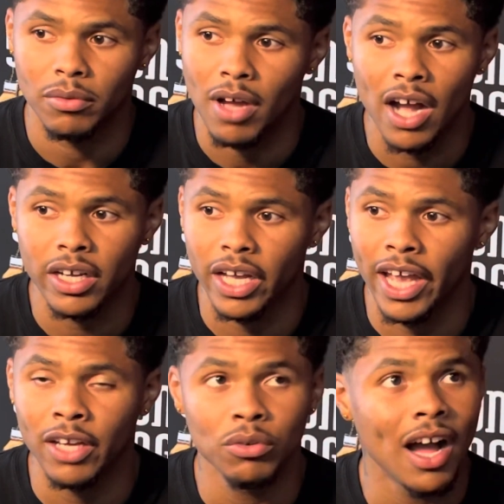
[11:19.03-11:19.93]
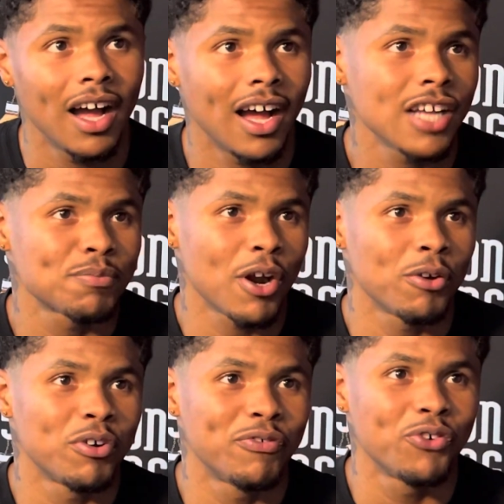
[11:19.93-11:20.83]
I could hang with. I spar
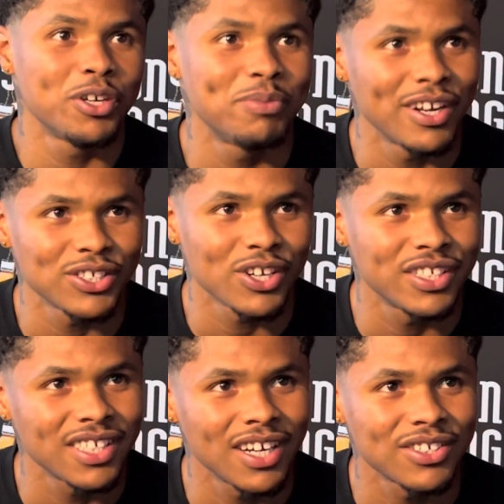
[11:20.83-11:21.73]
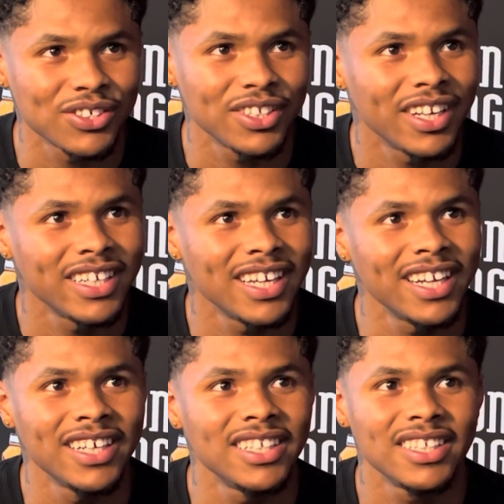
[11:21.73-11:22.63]
140 pounders all the time, so like that
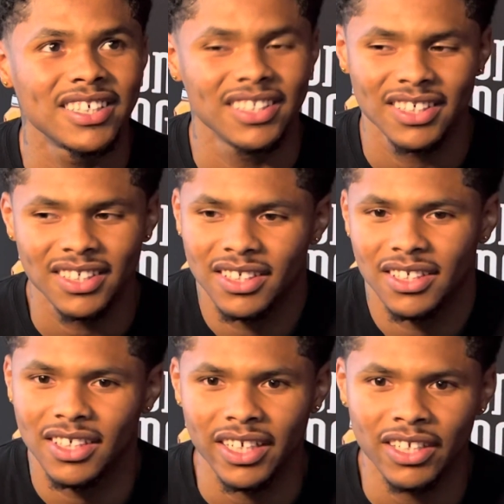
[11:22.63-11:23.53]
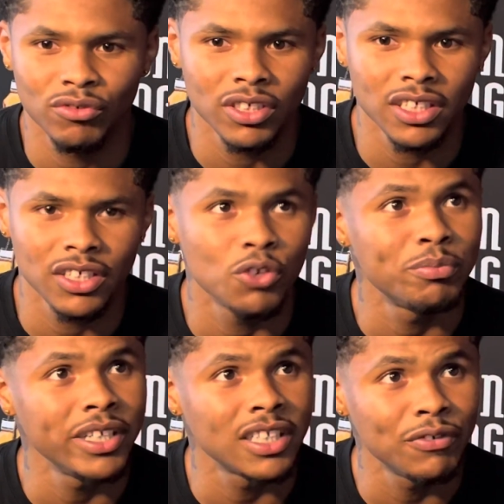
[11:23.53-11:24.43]
ain't really no
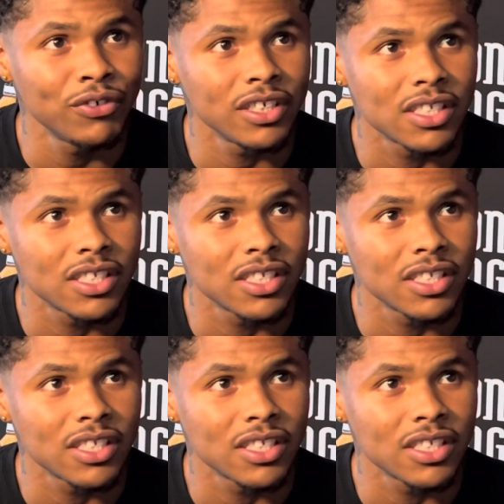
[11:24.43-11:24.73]
big difference.